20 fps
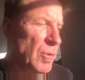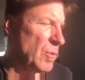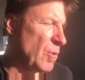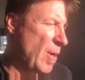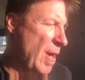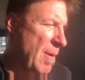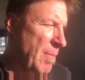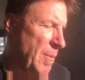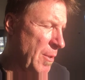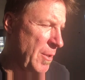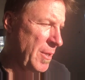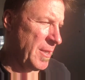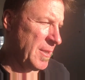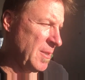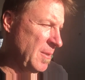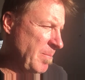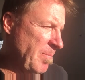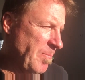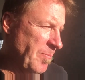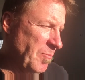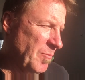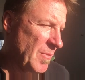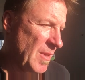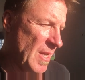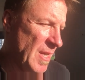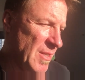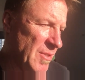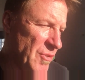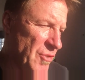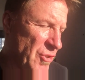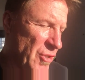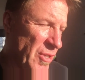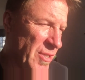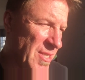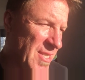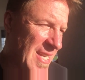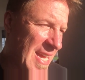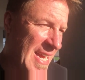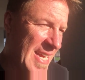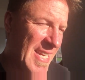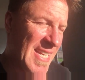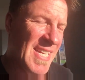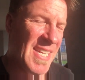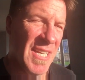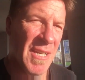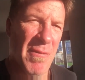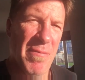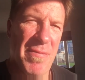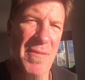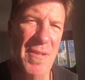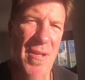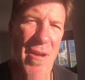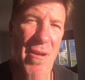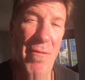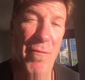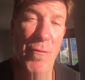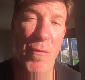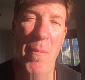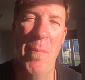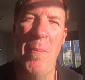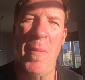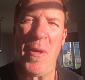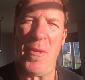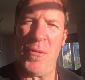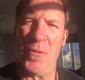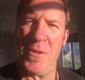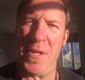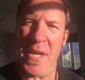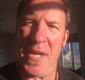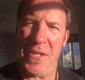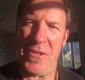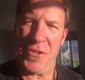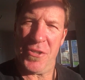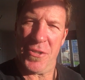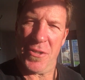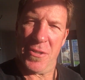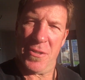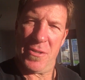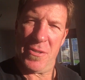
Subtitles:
cranberries is just a gift from Mother Nature.